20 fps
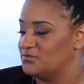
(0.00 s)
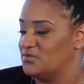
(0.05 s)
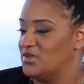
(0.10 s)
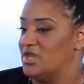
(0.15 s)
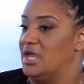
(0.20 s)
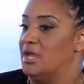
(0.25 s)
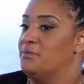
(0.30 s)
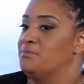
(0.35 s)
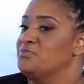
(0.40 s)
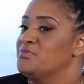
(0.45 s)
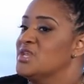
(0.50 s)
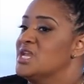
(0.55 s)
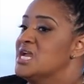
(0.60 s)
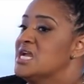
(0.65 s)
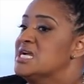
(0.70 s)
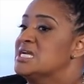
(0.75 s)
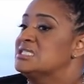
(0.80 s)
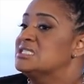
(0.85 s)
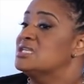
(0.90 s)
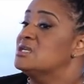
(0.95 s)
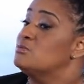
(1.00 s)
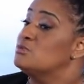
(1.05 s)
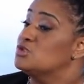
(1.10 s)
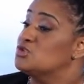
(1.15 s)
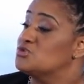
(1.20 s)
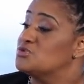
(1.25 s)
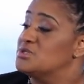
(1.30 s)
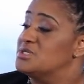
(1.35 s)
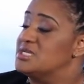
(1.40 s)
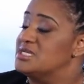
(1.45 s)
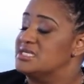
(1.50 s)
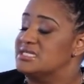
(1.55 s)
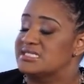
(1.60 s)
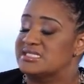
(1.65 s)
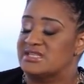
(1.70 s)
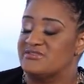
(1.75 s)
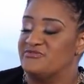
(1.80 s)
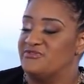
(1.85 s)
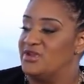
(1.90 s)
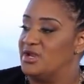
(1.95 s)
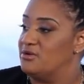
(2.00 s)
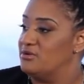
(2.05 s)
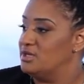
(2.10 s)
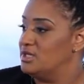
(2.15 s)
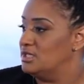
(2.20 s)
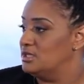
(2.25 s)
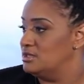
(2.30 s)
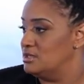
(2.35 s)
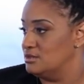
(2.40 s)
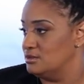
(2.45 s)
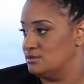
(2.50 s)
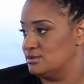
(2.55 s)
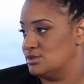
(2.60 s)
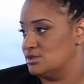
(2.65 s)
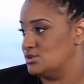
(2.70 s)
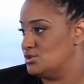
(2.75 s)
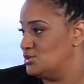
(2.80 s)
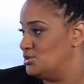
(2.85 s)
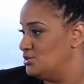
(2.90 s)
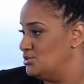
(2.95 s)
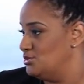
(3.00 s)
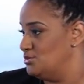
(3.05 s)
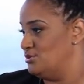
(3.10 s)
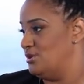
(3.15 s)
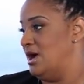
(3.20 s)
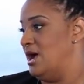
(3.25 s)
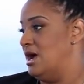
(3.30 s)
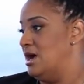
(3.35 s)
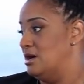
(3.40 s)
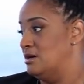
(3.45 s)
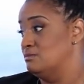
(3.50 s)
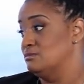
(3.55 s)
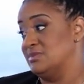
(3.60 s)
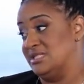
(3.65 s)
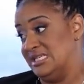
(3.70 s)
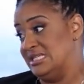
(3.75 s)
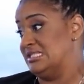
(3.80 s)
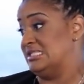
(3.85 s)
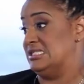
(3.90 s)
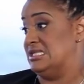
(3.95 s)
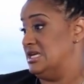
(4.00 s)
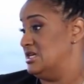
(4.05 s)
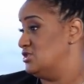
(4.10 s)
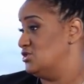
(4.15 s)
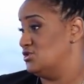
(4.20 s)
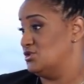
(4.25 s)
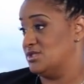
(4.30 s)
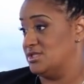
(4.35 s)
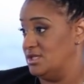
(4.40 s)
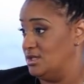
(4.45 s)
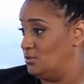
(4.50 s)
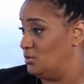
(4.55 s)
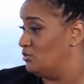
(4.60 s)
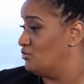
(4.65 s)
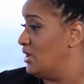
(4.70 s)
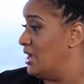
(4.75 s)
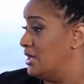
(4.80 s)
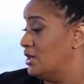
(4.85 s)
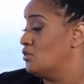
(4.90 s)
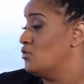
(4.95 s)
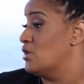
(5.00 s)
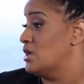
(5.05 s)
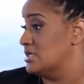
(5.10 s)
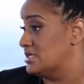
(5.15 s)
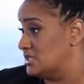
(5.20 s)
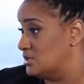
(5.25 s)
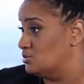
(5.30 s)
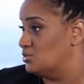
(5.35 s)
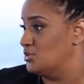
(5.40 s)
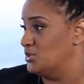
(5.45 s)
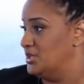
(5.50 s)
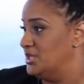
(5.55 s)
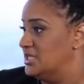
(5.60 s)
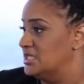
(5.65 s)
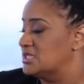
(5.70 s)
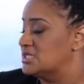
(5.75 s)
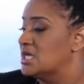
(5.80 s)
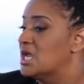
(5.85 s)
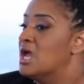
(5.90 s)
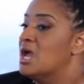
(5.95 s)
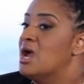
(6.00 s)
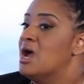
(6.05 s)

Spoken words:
Okay. DoubleTree is very close to D.C., as you see. We're right across the bridge.